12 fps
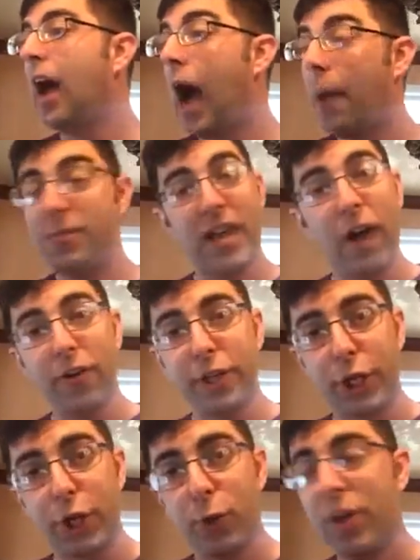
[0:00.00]
I'm
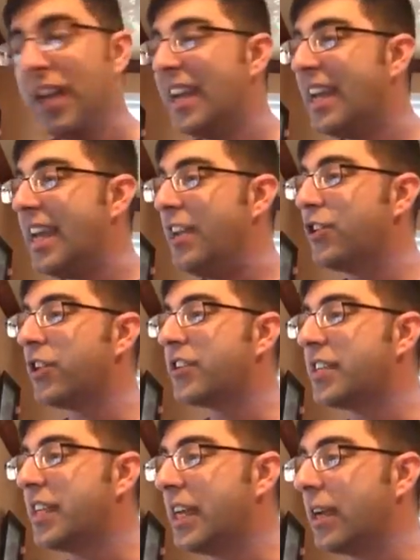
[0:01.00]
telling you, he
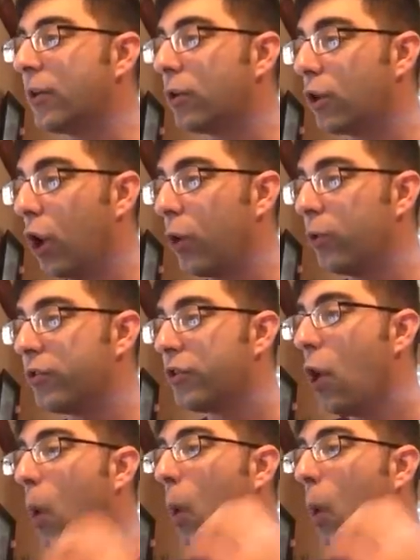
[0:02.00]
just goes